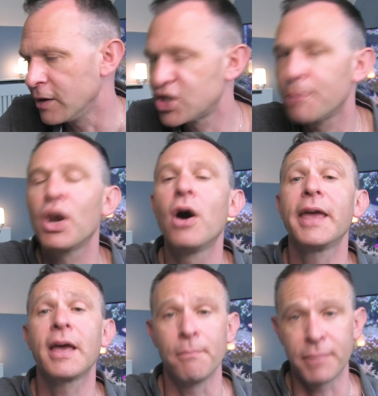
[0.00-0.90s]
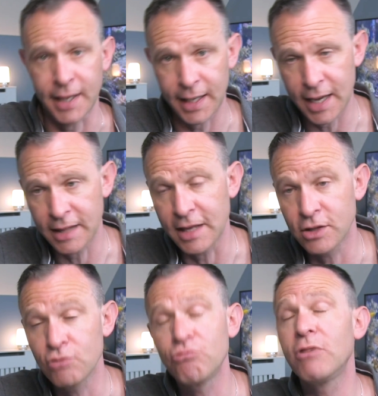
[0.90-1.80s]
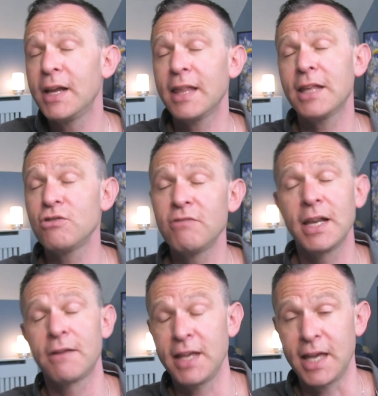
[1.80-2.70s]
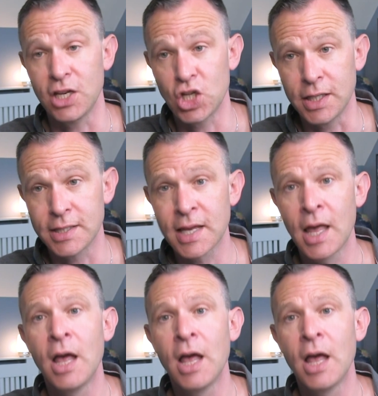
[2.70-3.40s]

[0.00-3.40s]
supply company, and they do really lovely kitchens,